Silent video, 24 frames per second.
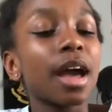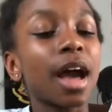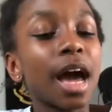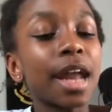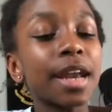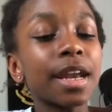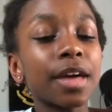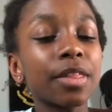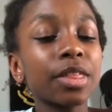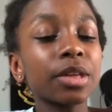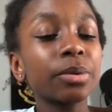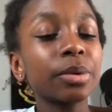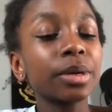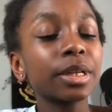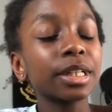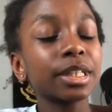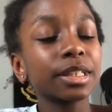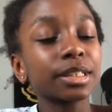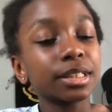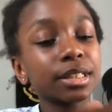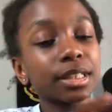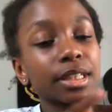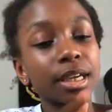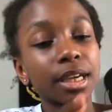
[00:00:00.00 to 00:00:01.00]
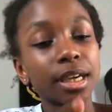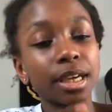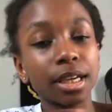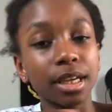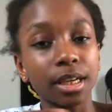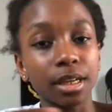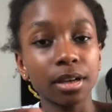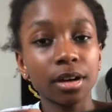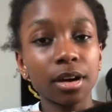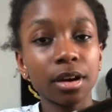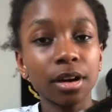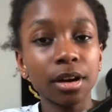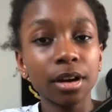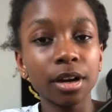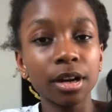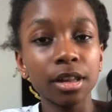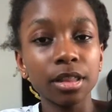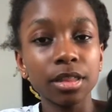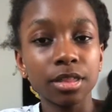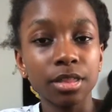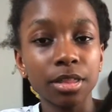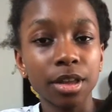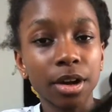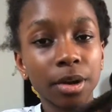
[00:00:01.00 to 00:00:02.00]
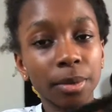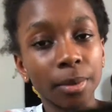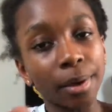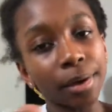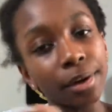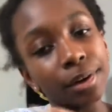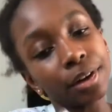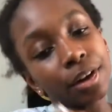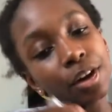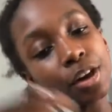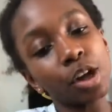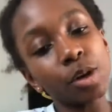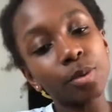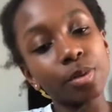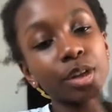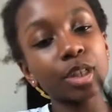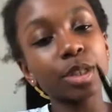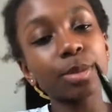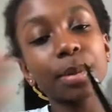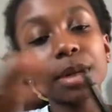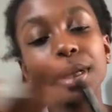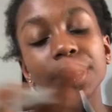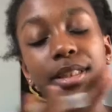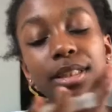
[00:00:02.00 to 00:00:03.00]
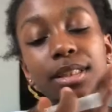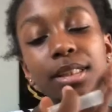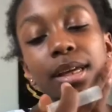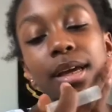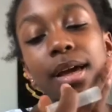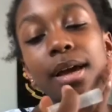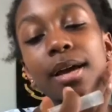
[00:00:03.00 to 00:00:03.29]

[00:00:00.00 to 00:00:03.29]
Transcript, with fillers: Another one is King Art, their watercolor brush pens.